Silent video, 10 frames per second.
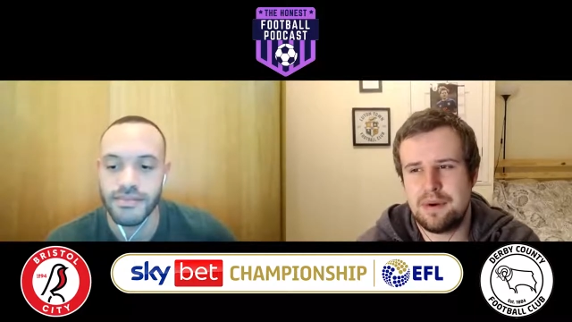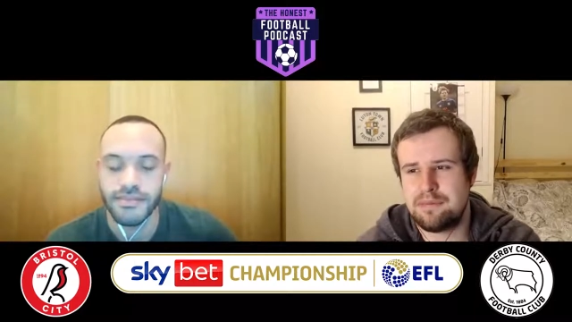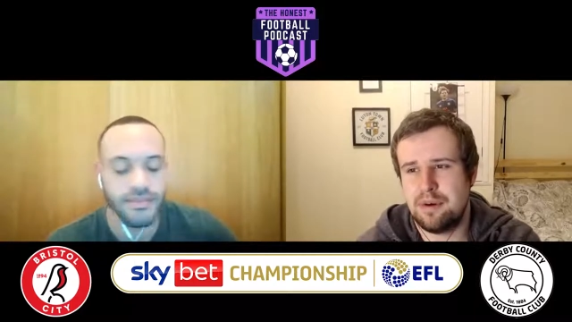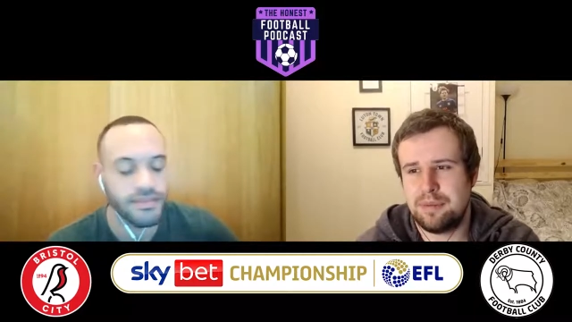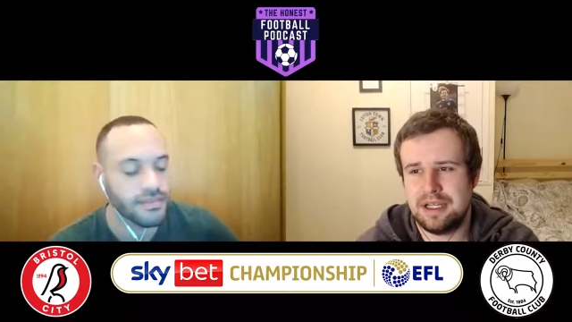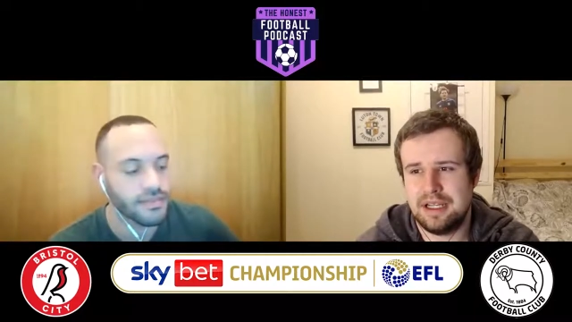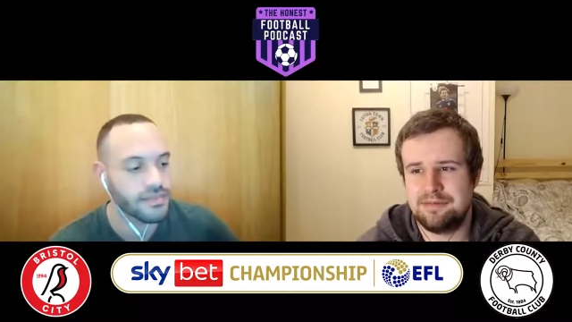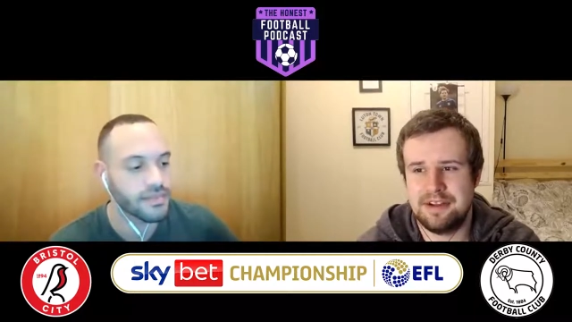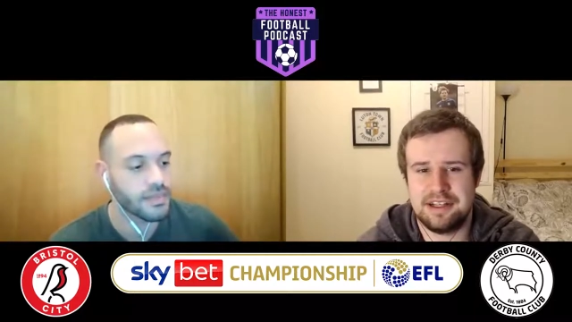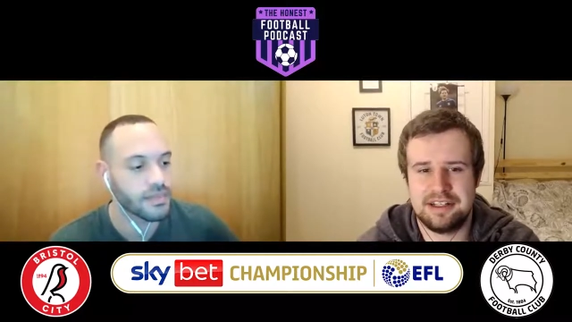Speaker 1: were probably
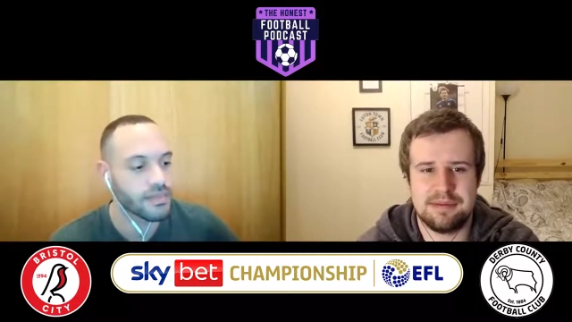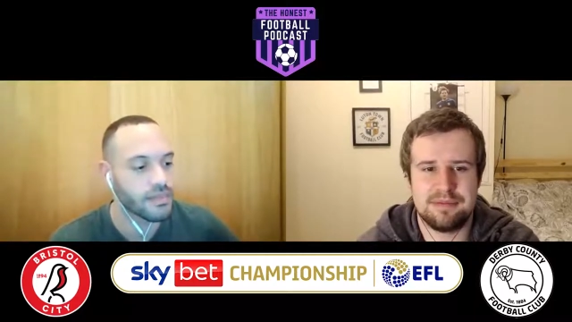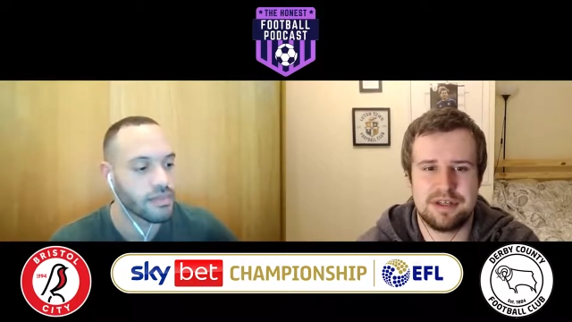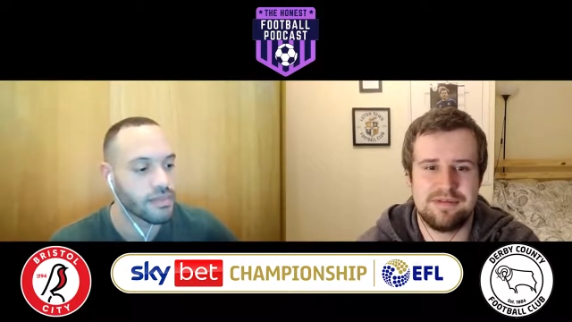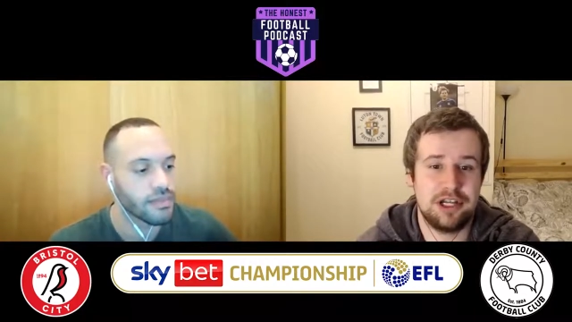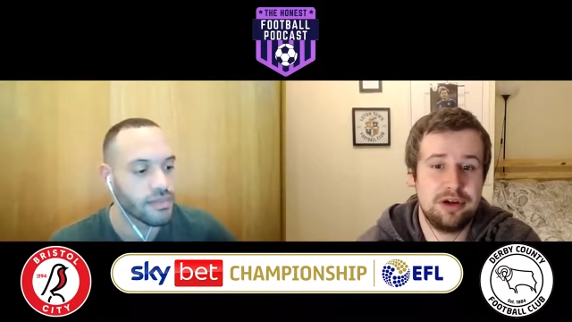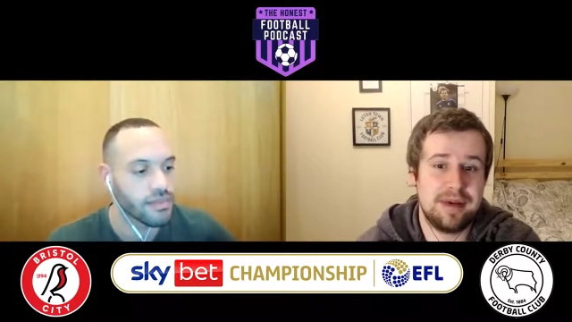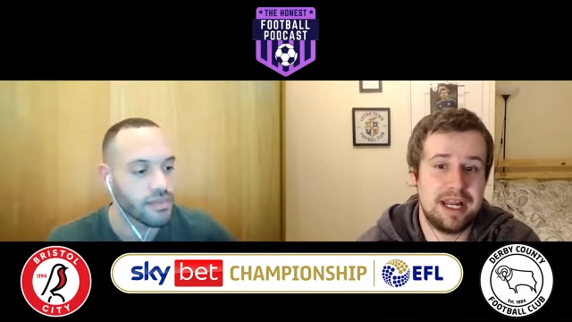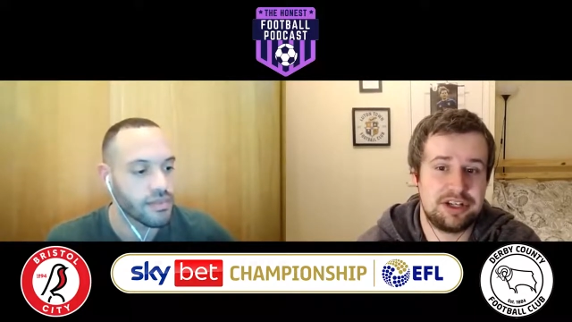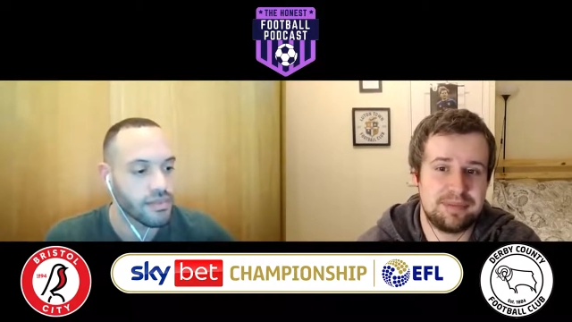victims of a new
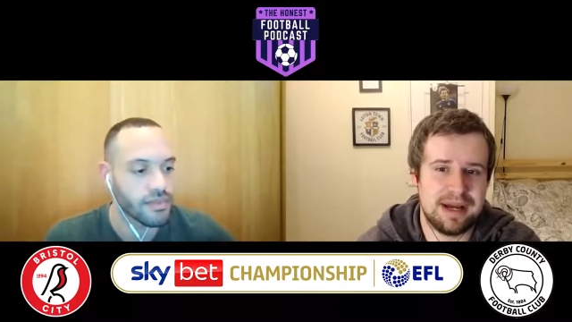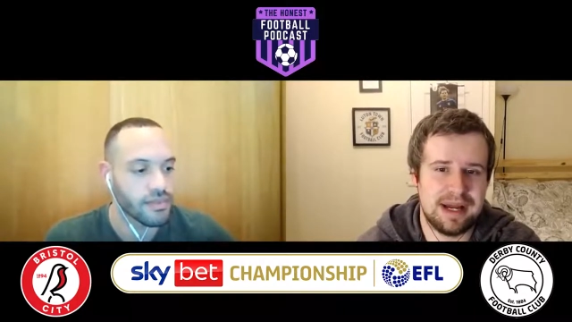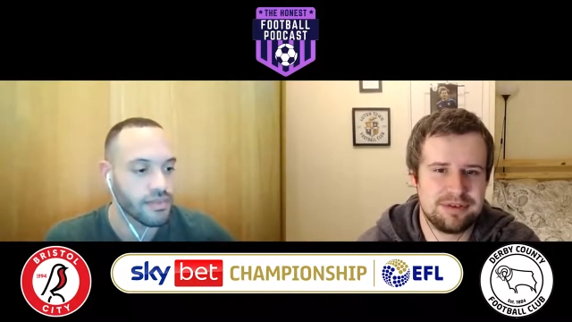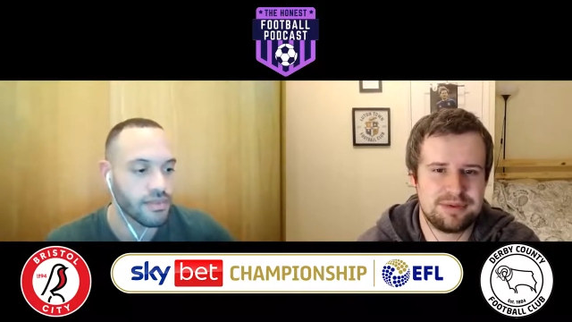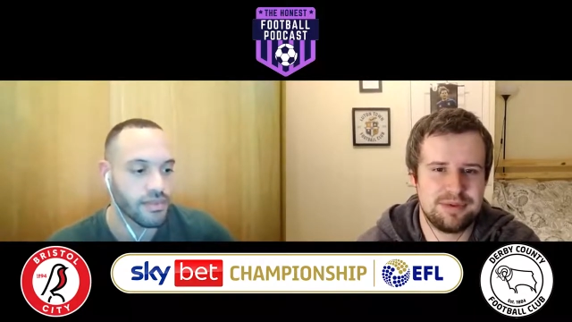manager bounce.